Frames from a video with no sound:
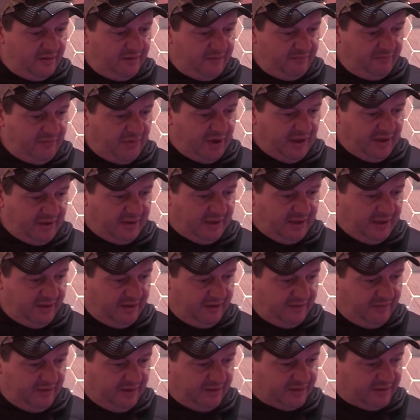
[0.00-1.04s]
But
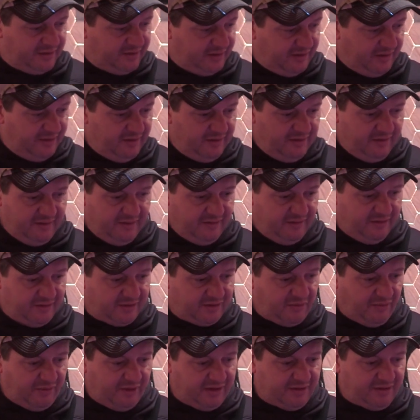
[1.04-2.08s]
this
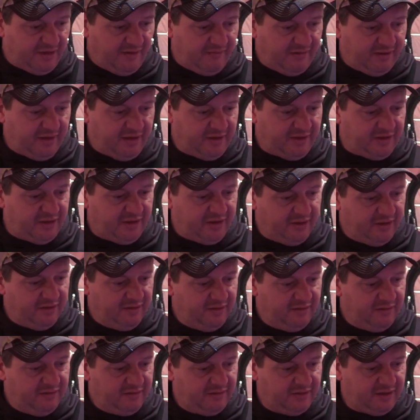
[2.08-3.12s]
27-inch
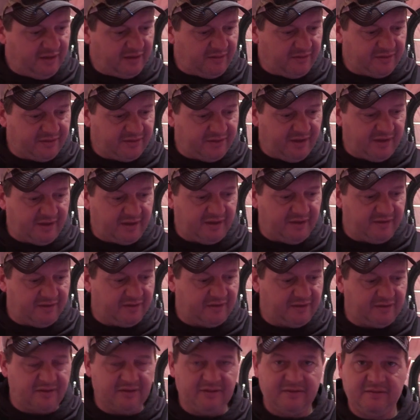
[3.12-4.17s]
tickle stick
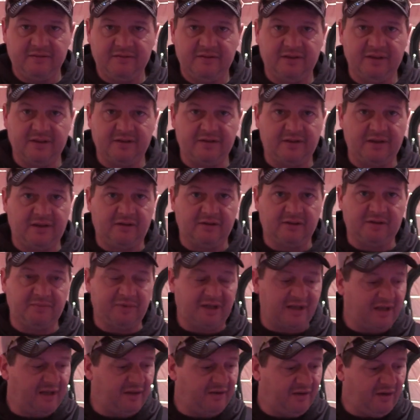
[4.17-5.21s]
is the
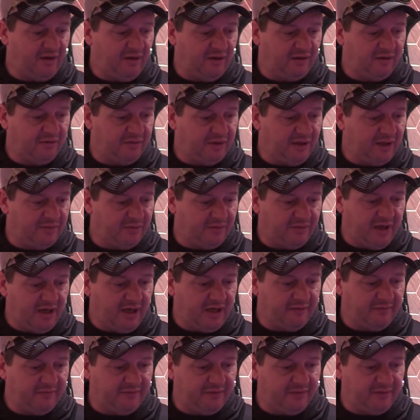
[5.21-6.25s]
ultimate, kind of the all-around
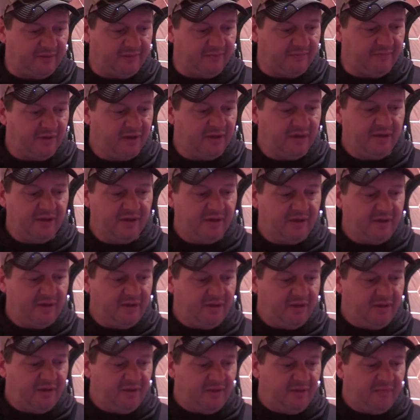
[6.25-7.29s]
rod for,
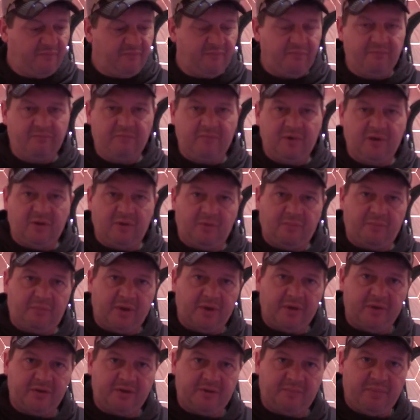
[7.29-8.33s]
you know,
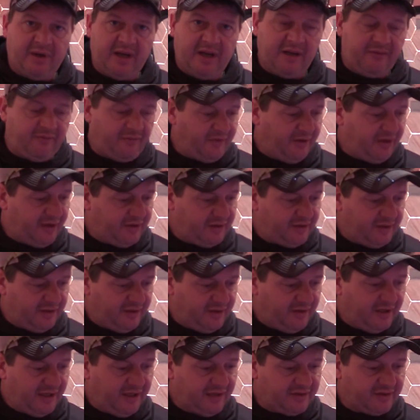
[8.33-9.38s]
perch, panfish,
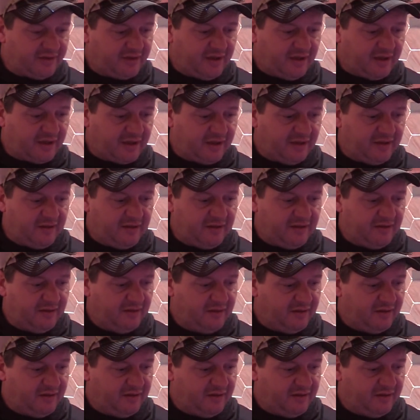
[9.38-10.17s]
dead sticking,